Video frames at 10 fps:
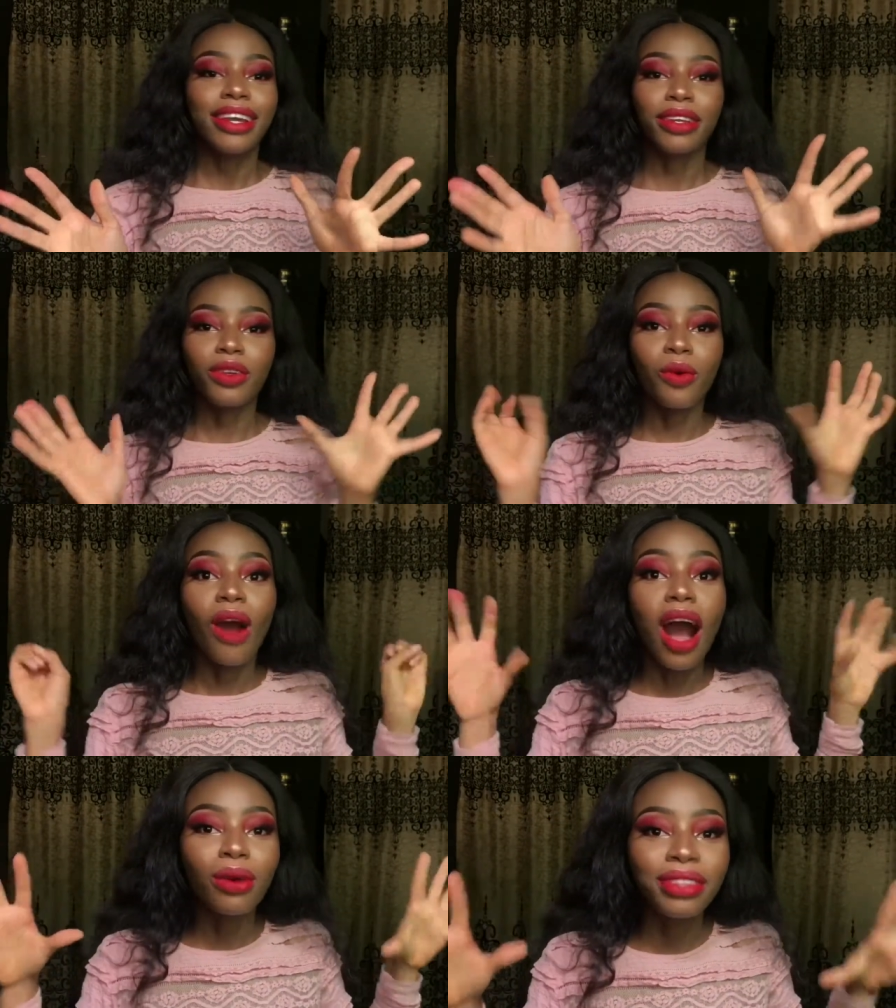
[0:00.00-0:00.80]
you
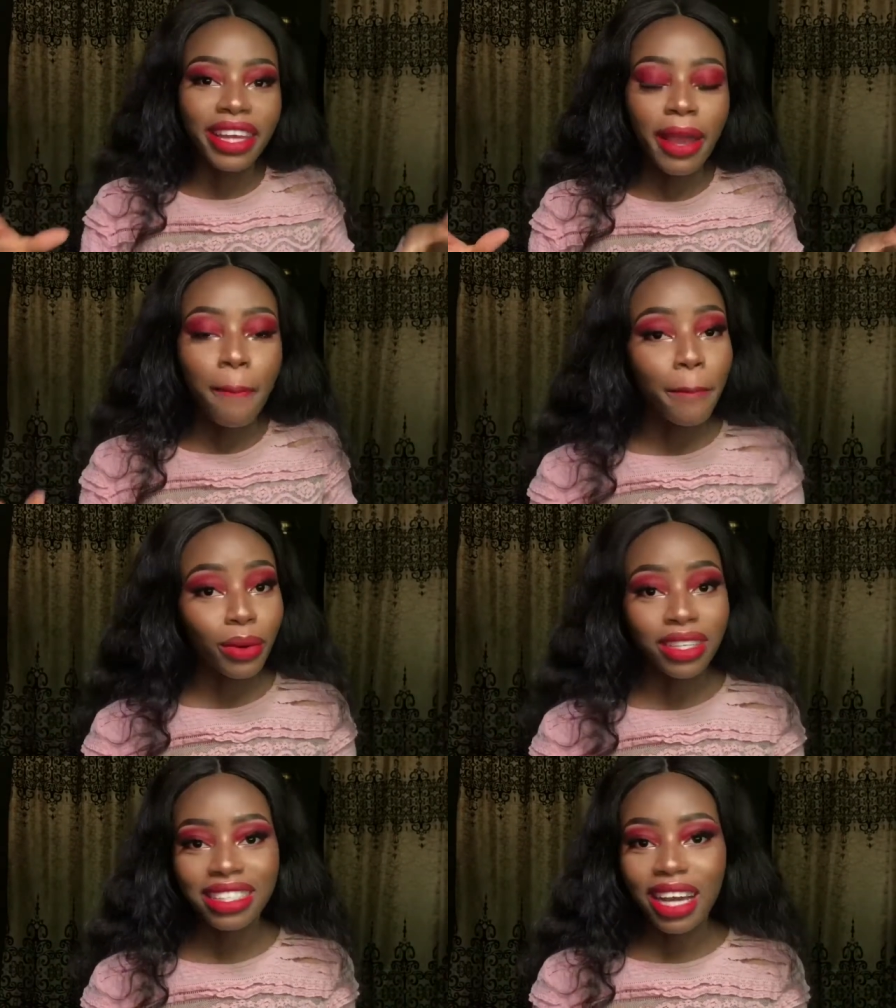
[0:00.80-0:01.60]
know, out there,
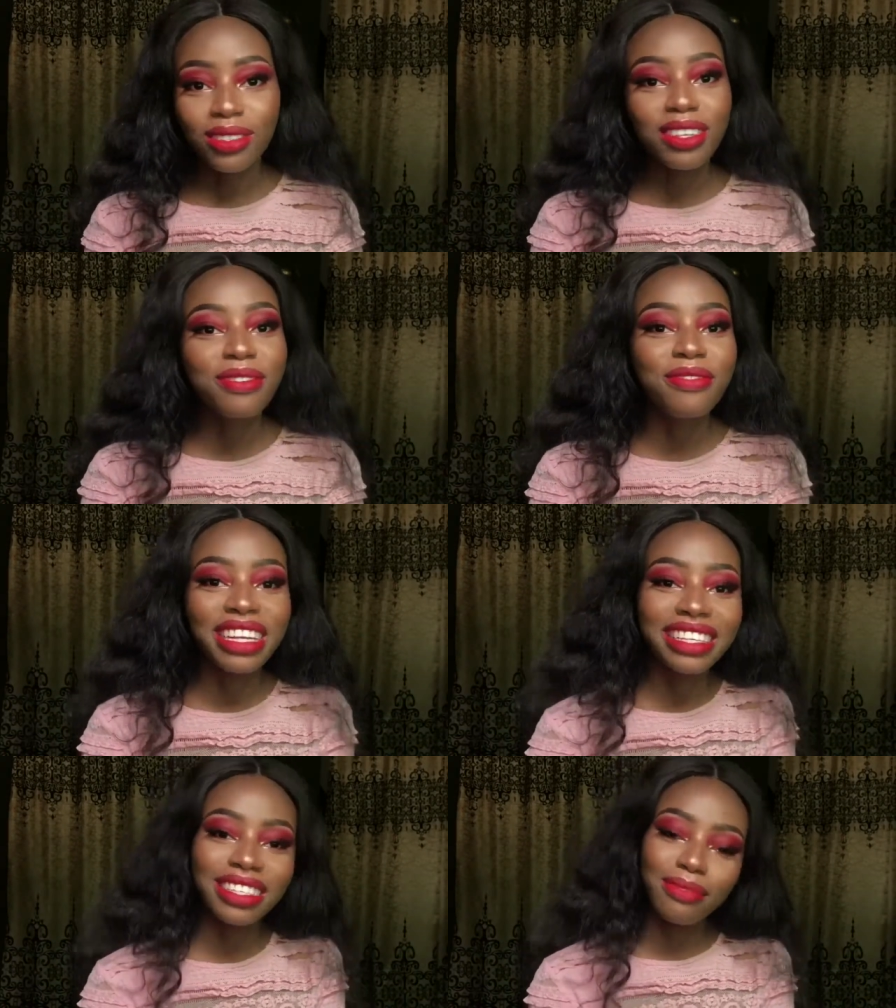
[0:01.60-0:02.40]
but it's actually
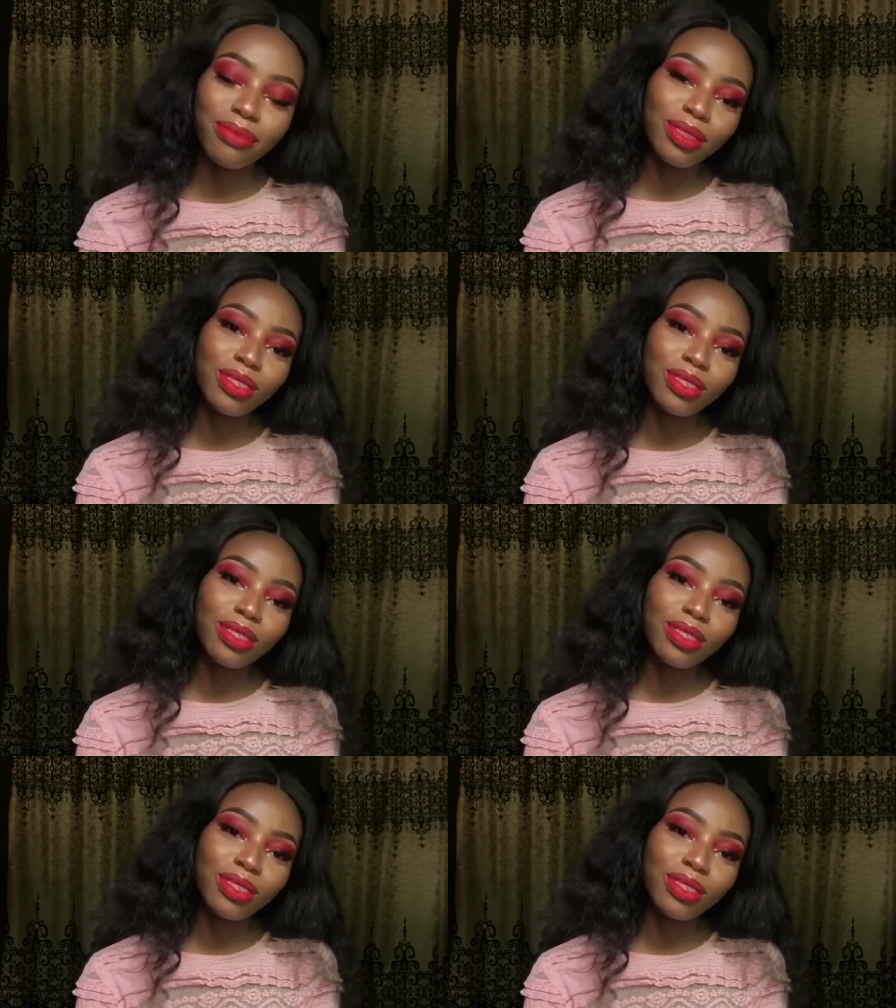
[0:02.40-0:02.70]
really simple.